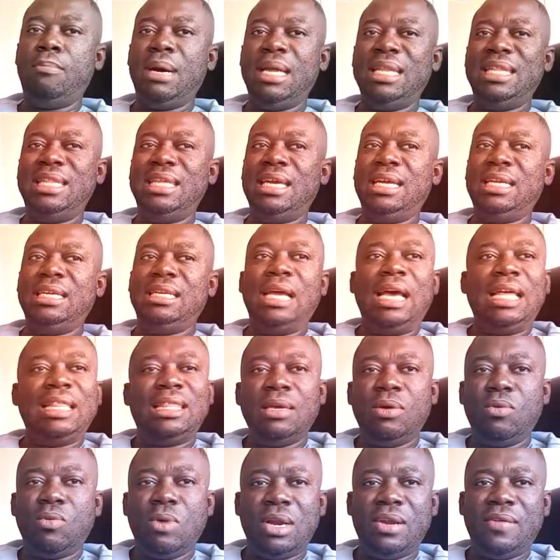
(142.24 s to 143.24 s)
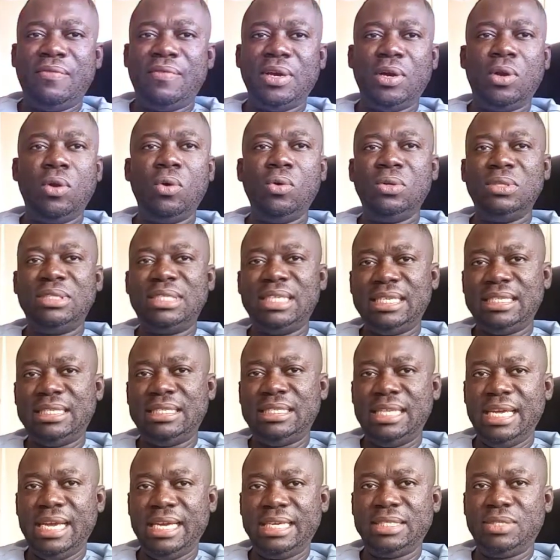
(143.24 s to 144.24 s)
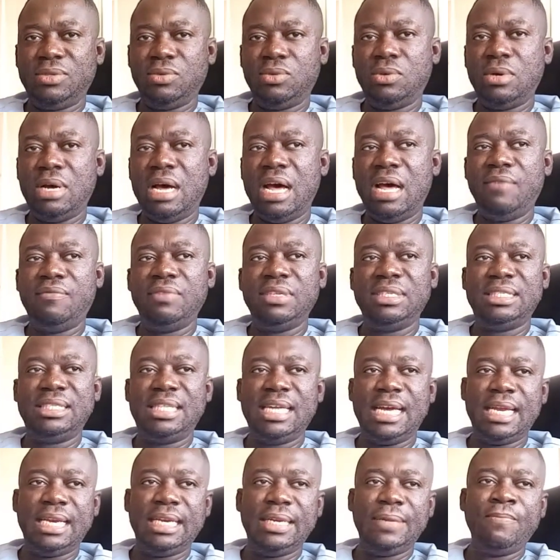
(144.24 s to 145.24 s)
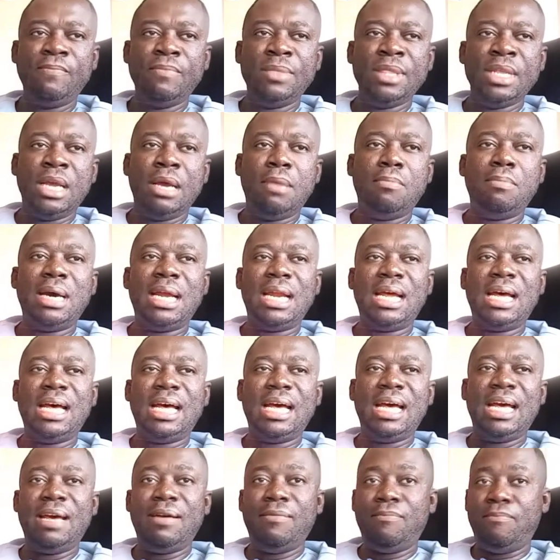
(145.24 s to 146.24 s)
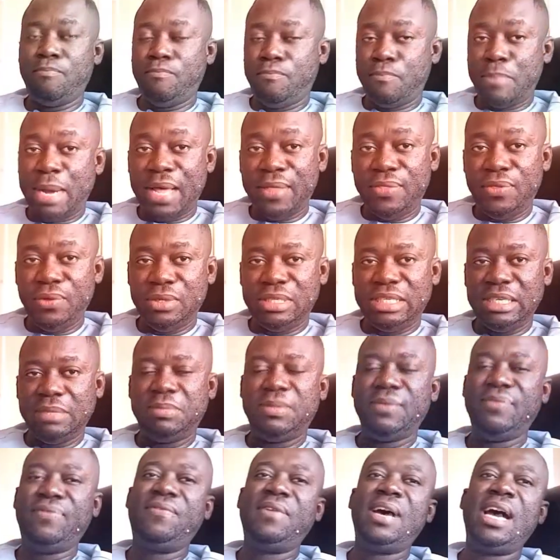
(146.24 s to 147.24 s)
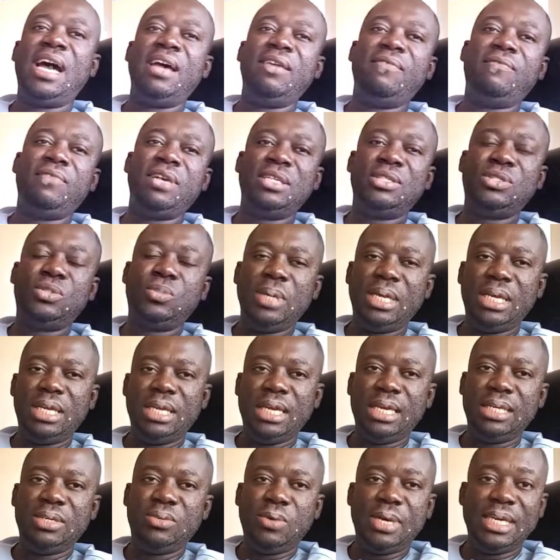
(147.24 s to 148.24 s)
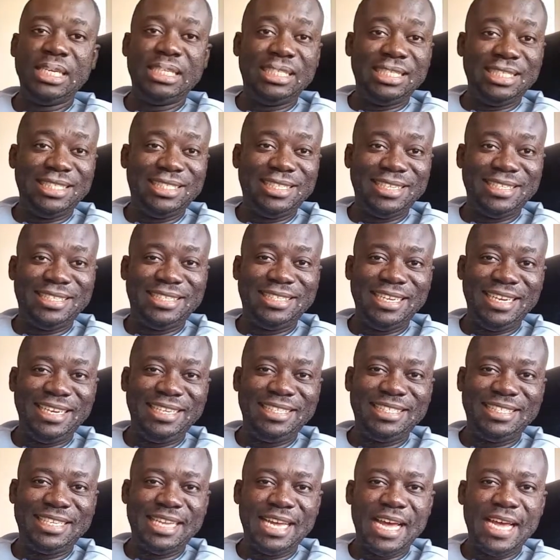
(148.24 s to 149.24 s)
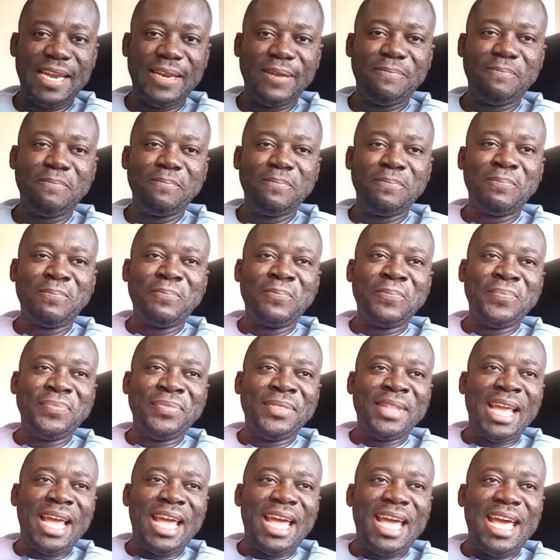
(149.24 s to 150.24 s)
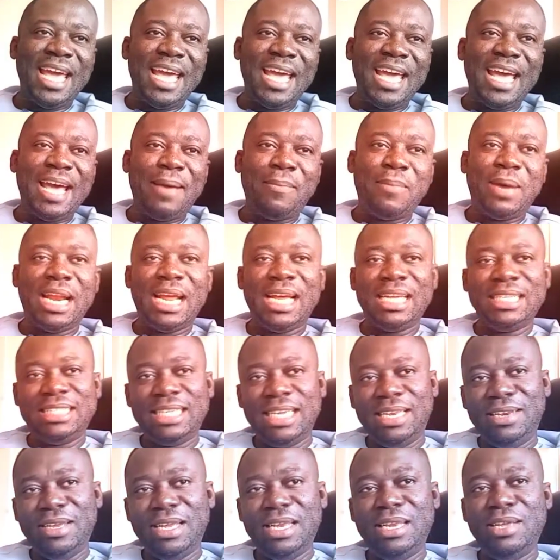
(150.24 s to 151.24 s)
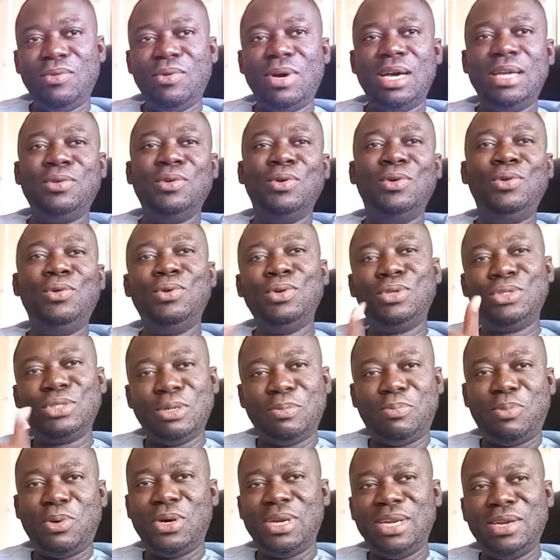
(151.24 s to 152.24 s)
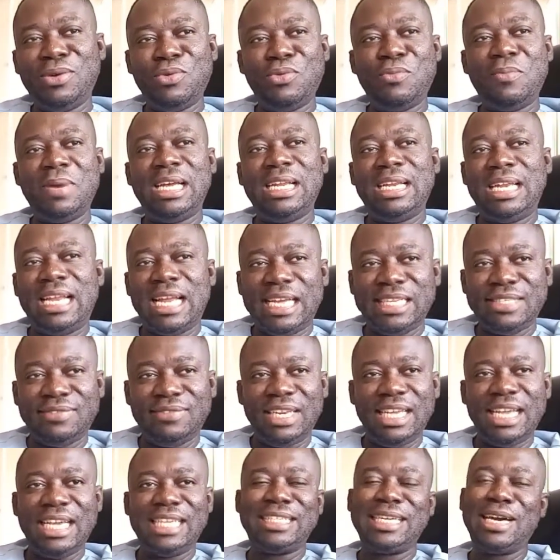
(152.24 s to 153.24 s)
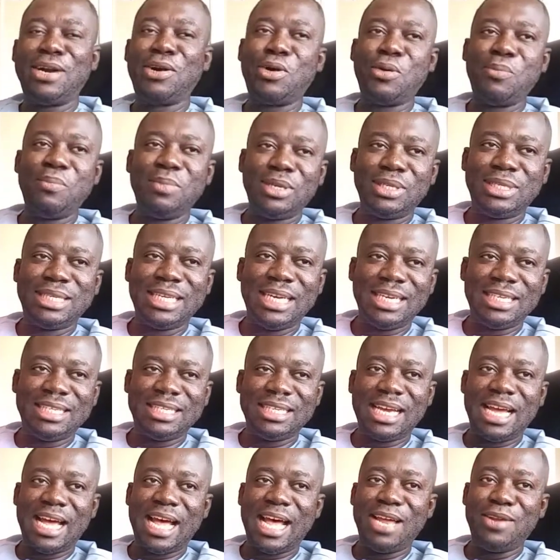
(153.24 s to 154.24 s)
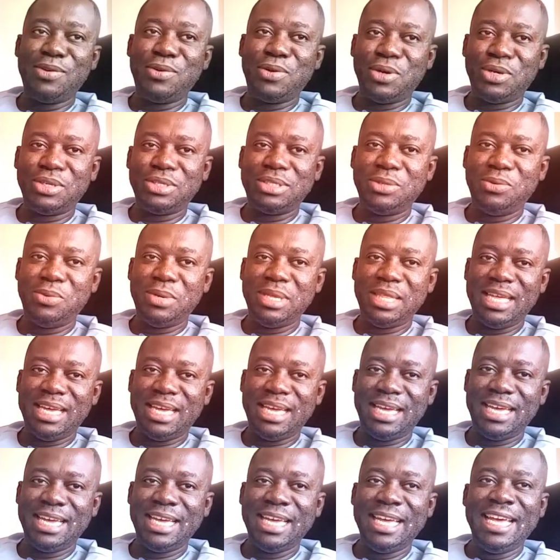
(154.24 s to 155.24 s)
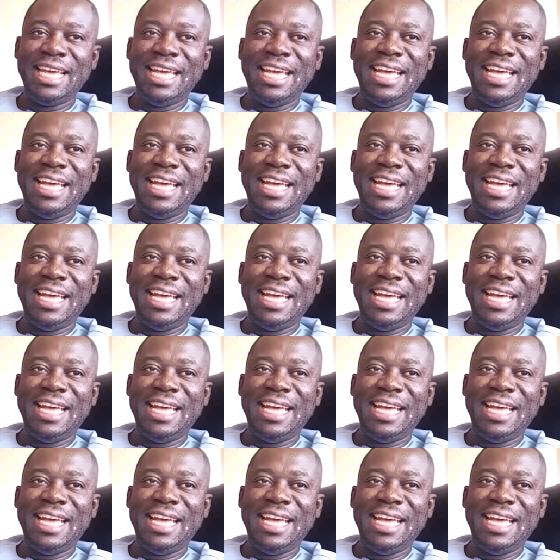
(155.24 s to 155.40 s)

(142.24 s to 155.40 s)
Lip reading: But then I think one of the closest texts we'll have is that, but Matthew chapter 5 verse 28, where Jesus says that, but I tell you, anyone who looks upon a woman lustfully has committed adultery with her